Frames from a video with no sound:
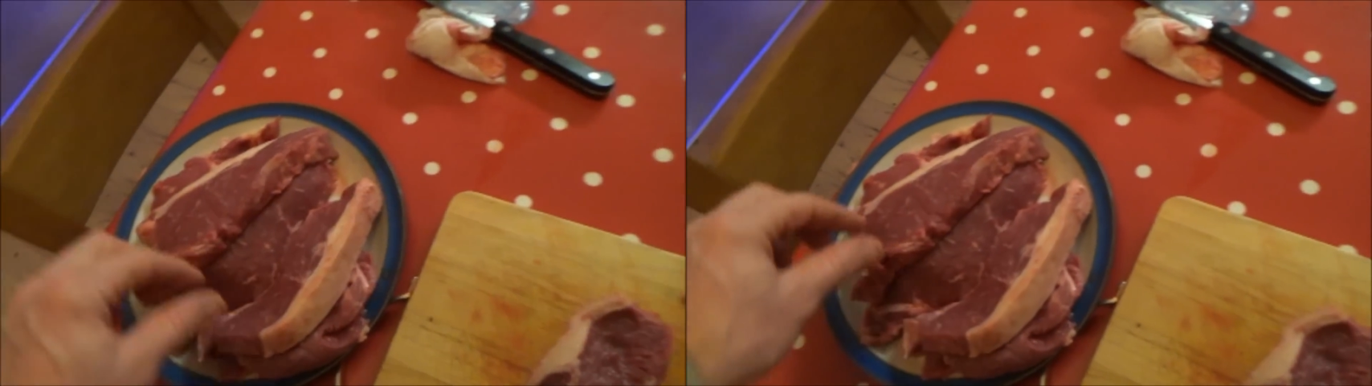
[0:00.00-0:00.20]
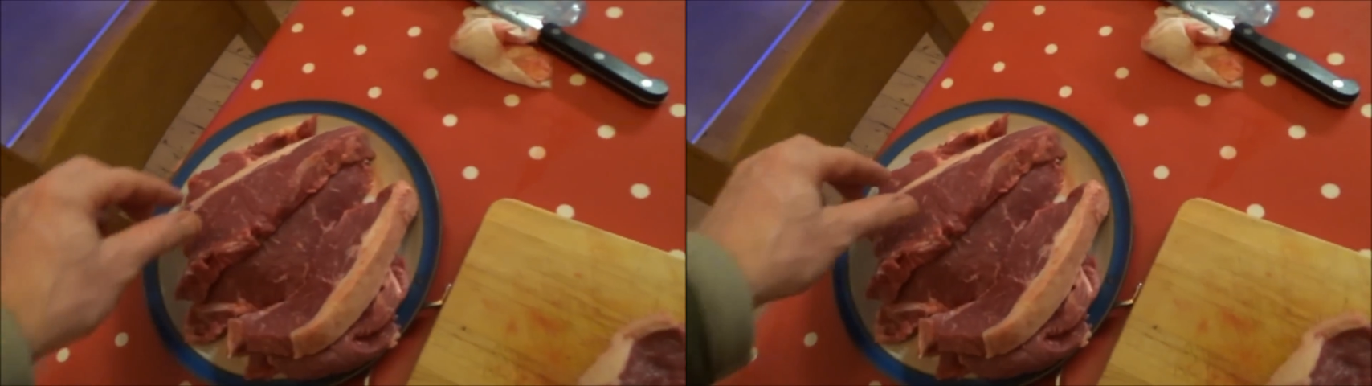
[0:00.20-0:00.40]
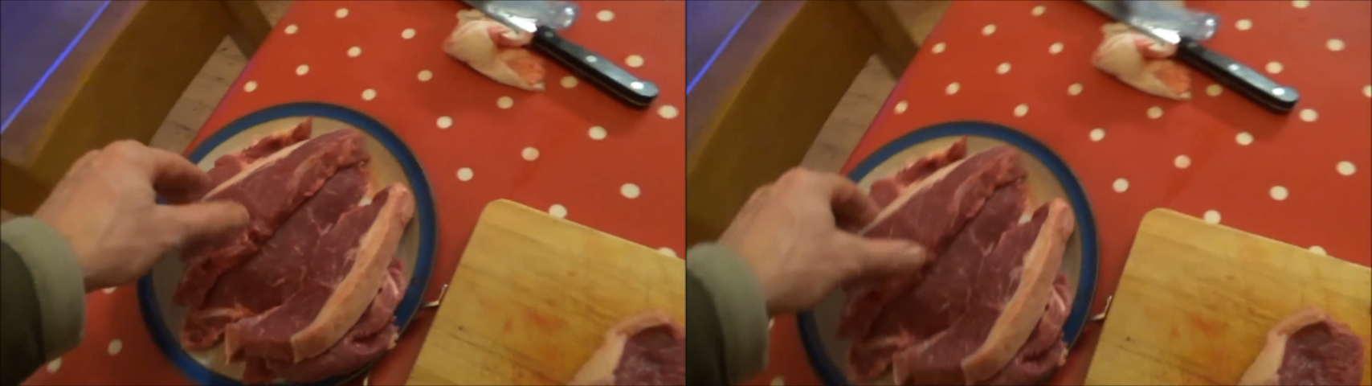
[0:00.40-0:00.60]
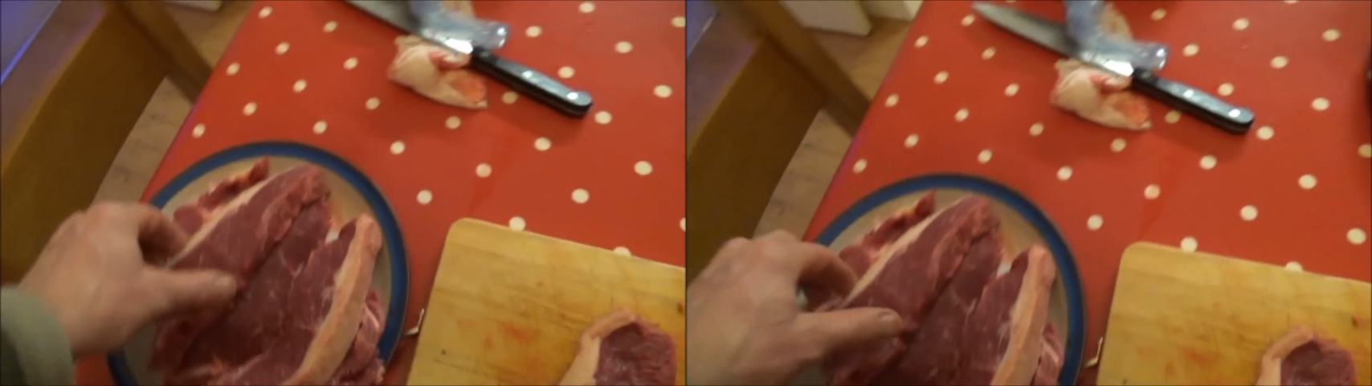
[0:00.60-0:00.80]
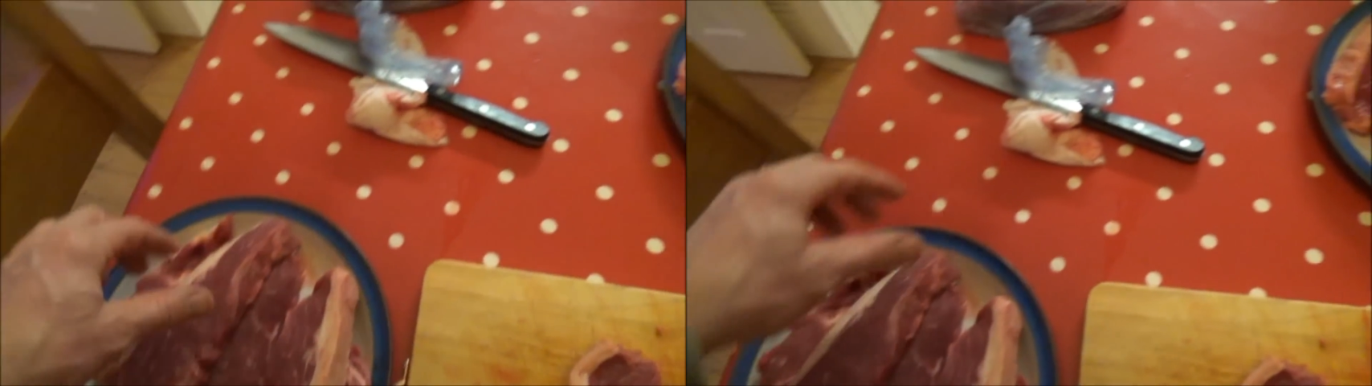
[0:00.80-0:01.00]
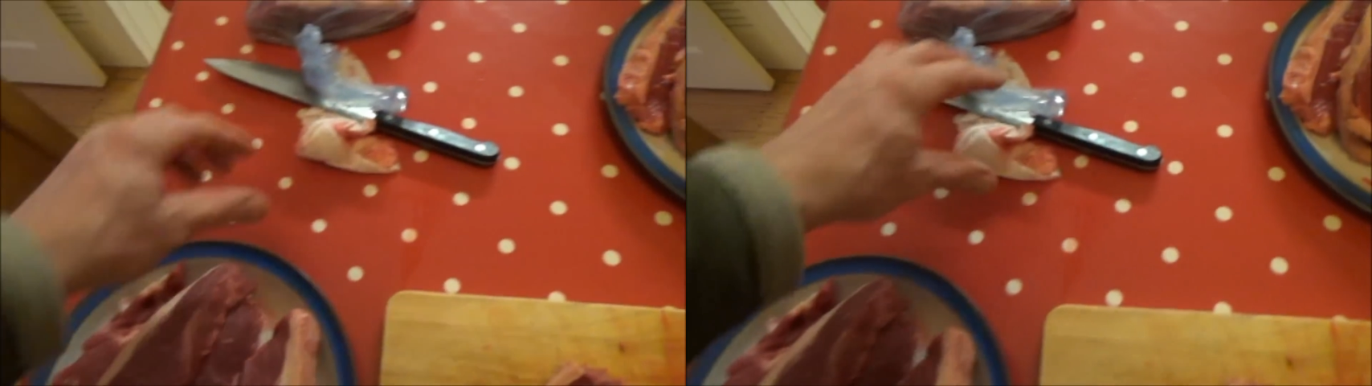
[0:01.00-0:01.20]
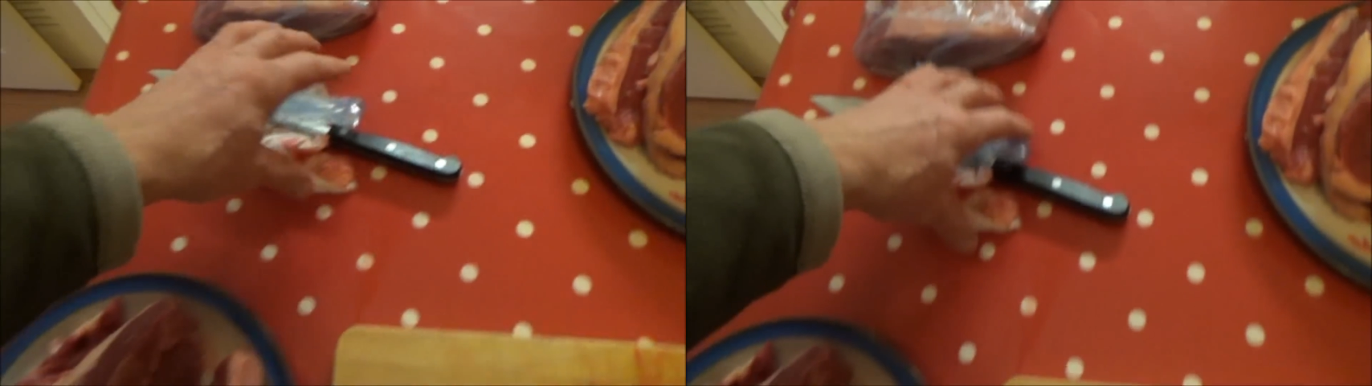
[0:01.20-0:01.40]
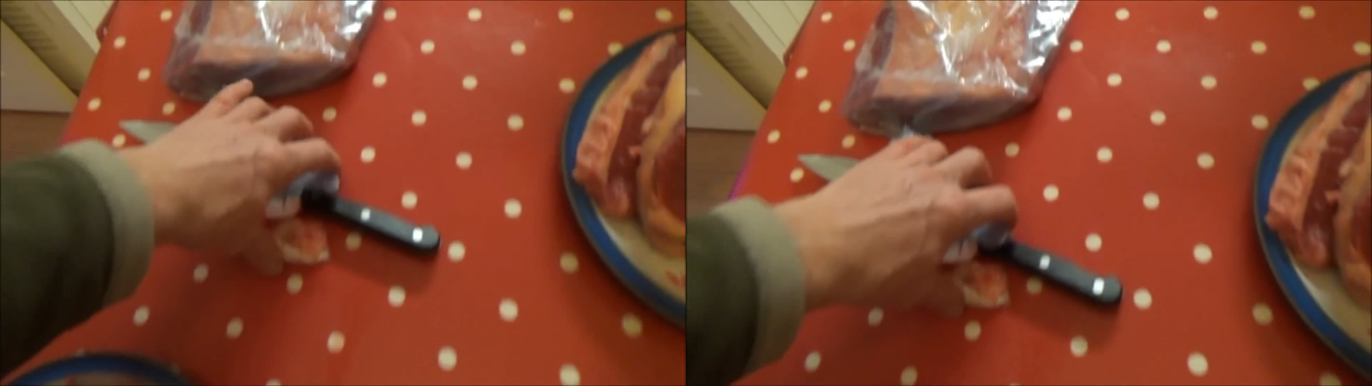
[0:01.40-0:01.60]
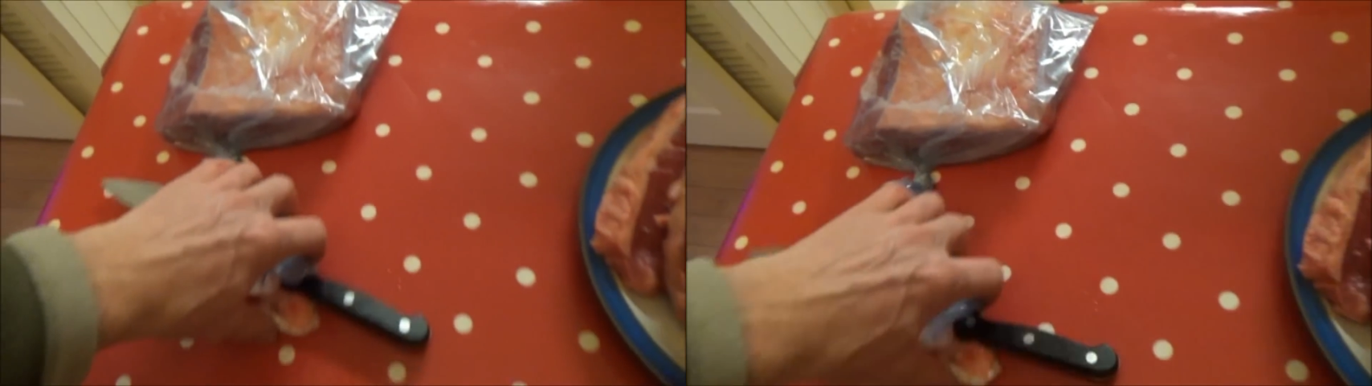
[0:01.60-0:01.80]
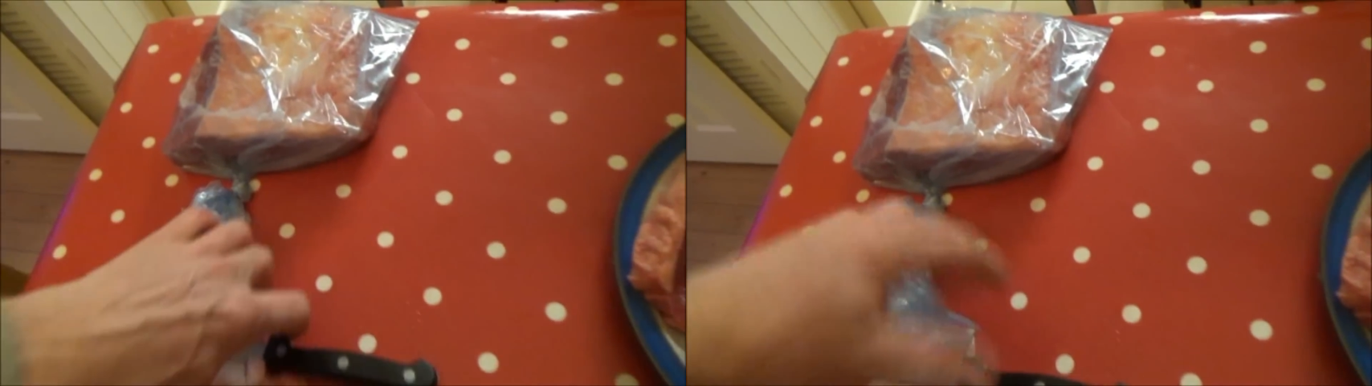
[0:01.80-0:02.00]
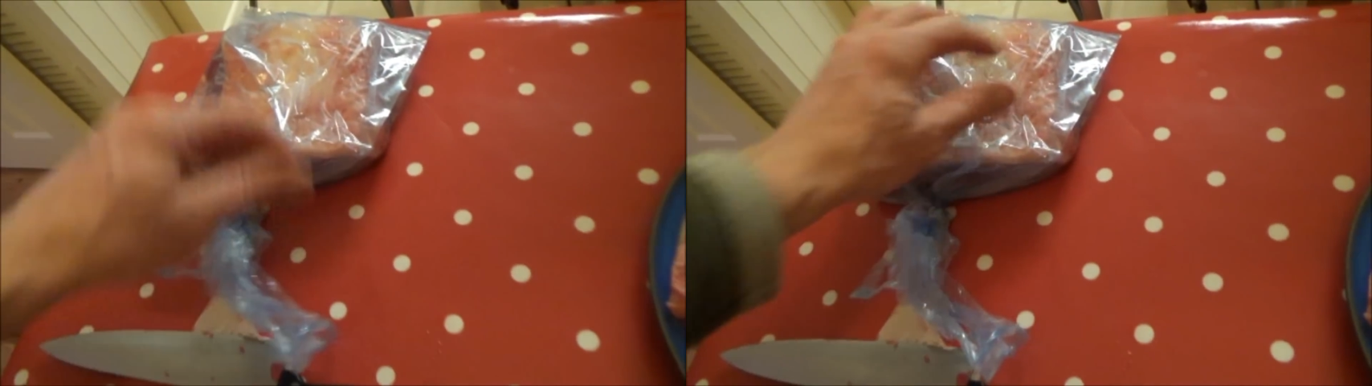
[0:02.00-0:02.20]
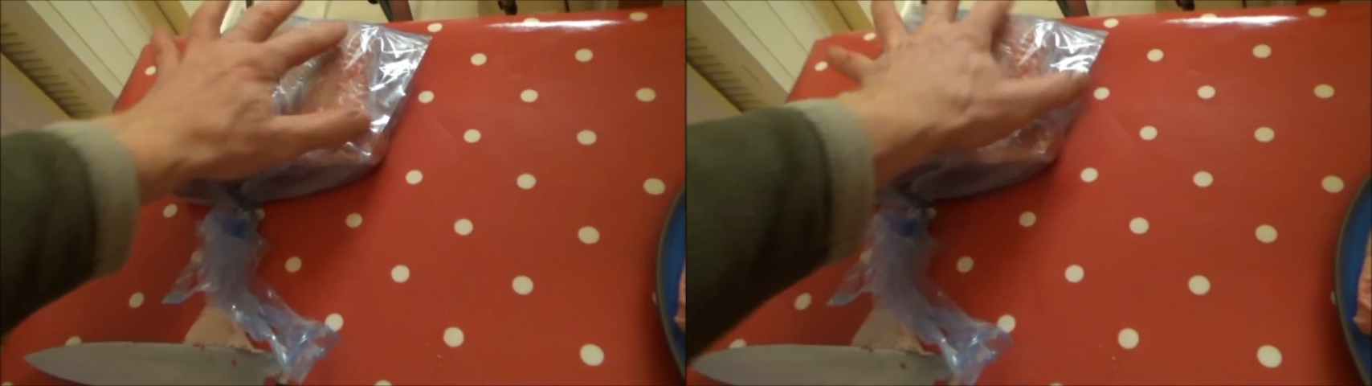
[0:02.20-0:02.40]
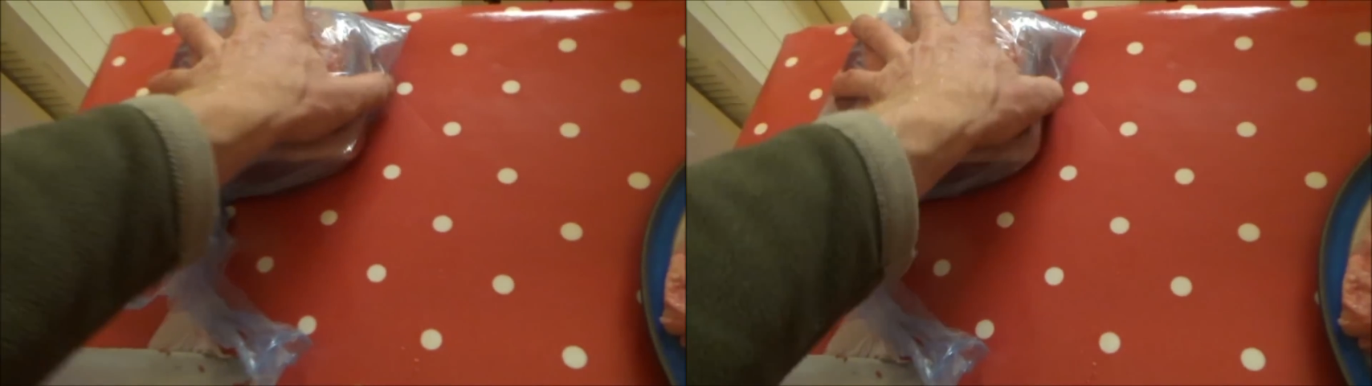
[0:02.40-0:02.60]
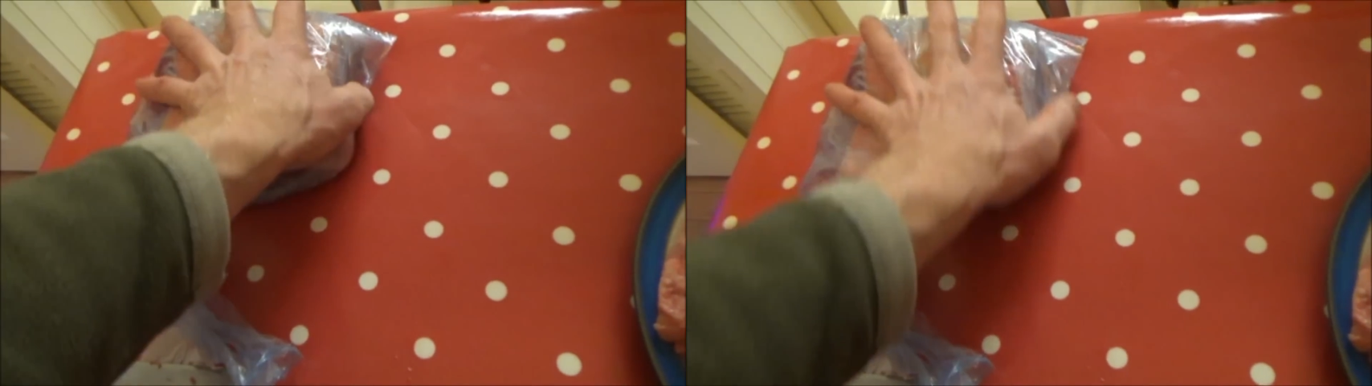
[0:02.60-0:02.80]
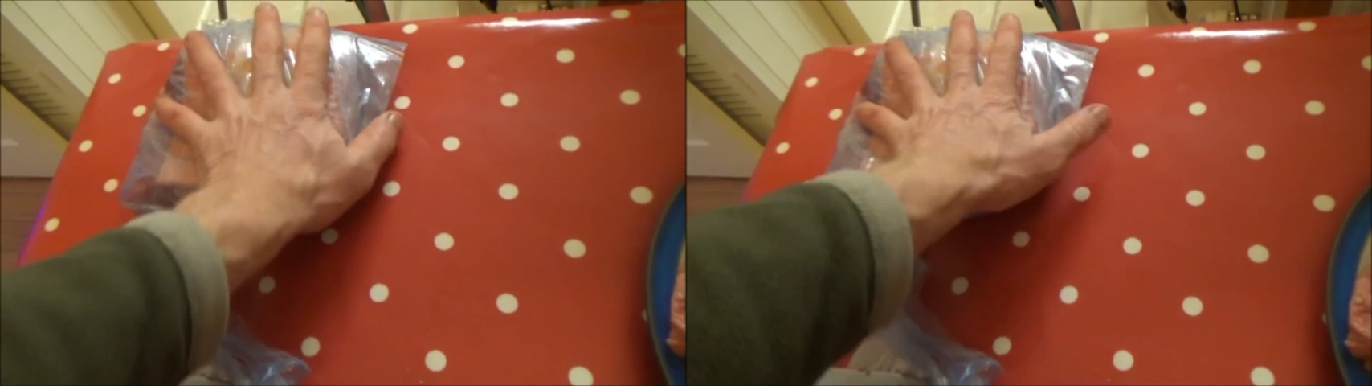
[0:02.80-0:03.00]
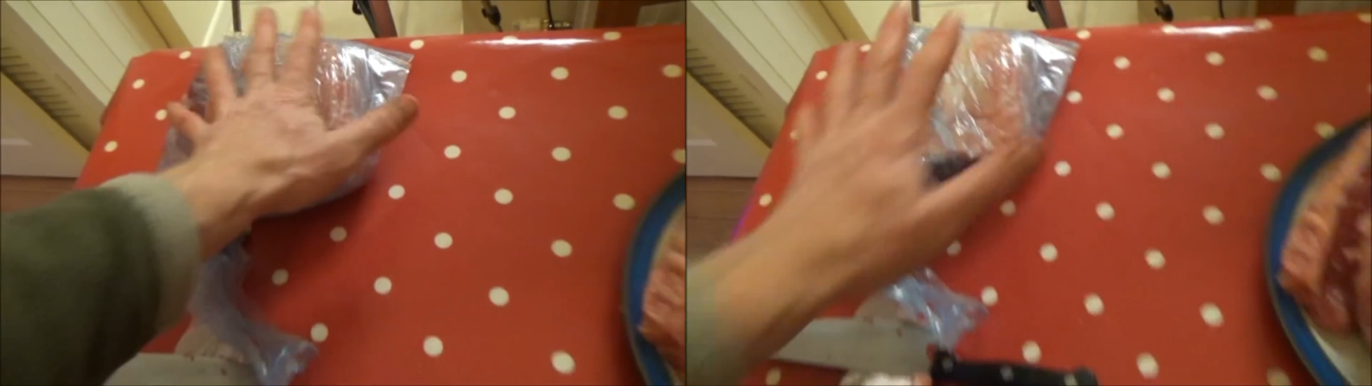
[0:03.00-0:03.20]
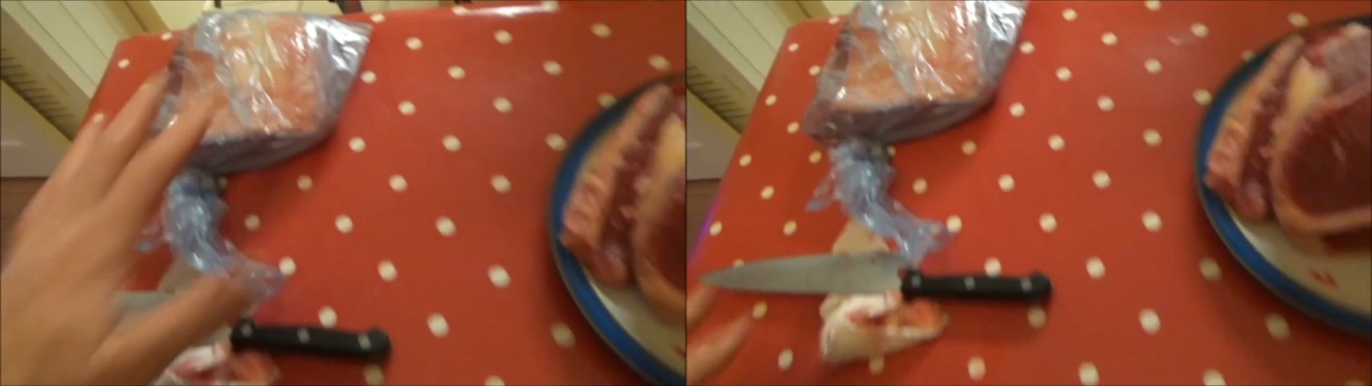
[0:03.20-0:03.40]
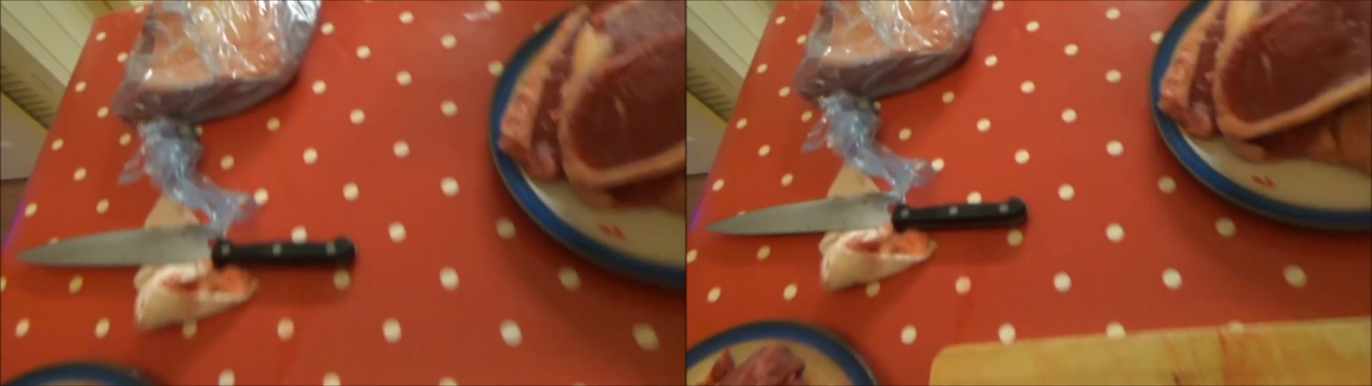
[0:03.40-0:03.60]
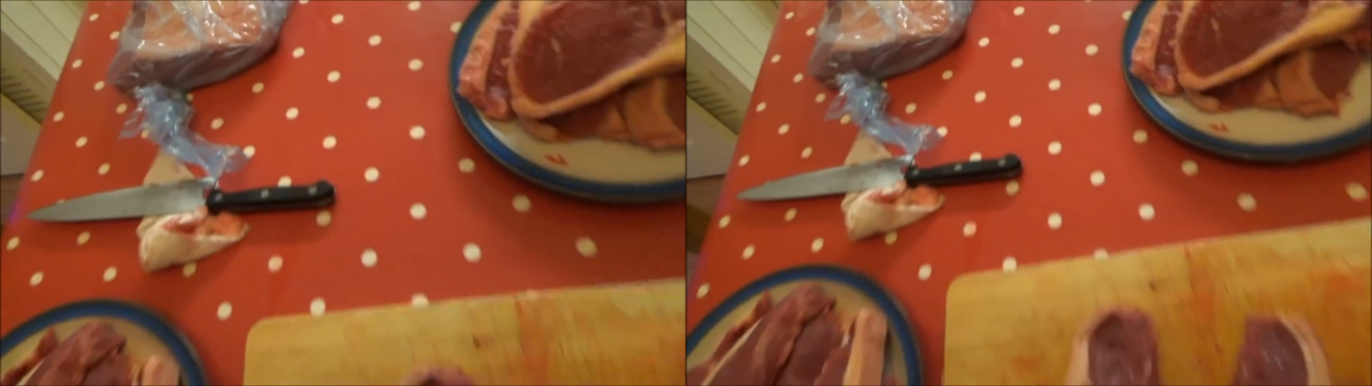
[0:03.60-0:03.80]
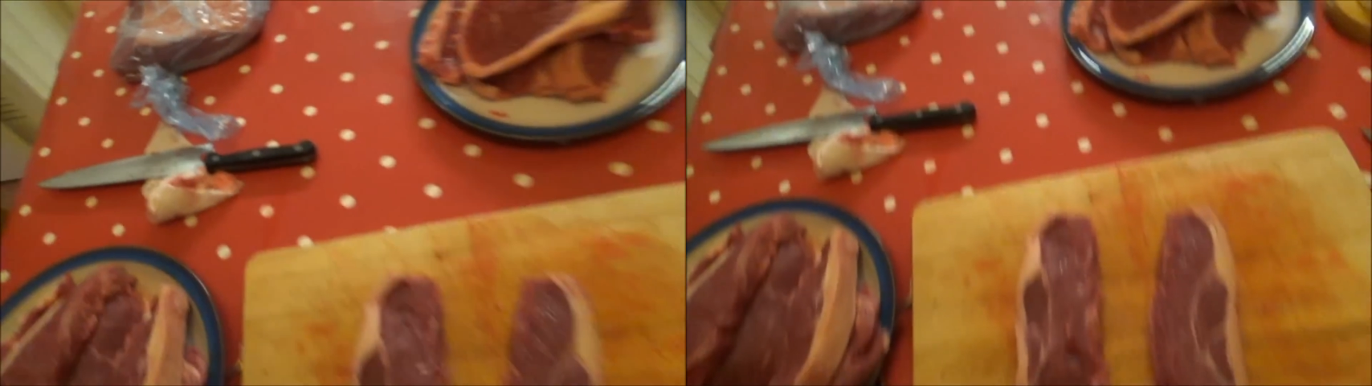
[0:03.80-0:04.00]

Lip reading: (no speaker visible)